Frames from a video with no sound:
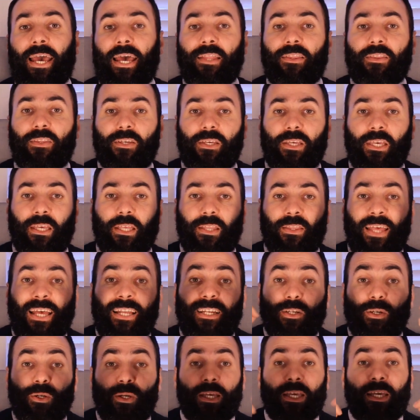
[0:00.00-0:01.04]
And the,
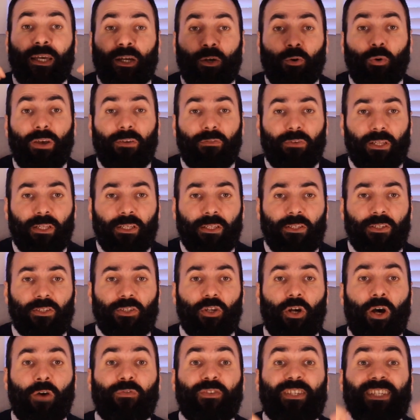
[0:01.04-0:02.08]
that
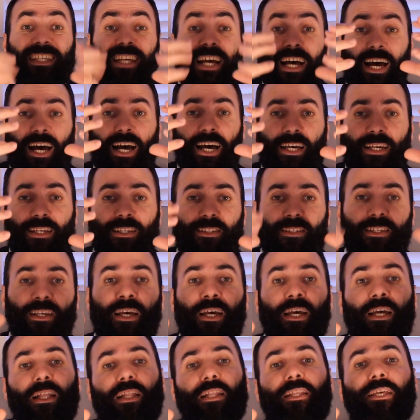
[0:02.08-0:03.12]
equivalence of size
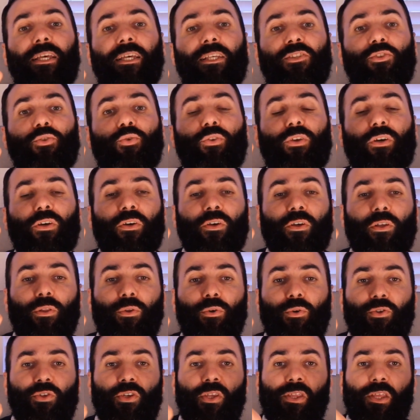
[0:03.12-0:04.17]
leads to the
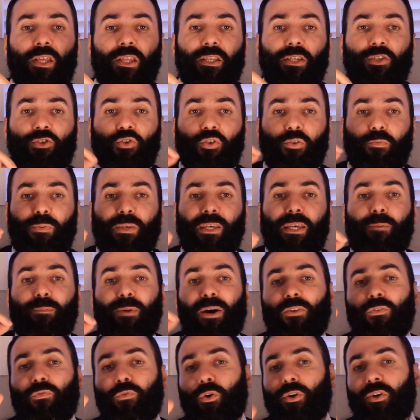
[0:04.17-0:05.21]
conclusion that it should be
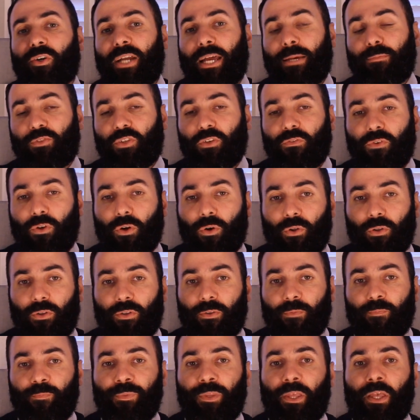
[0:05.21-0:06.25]
about four grams of
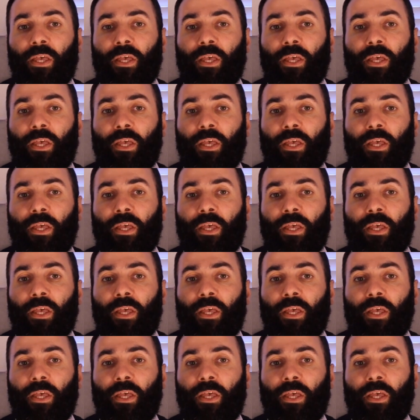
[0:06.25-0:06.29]
gold.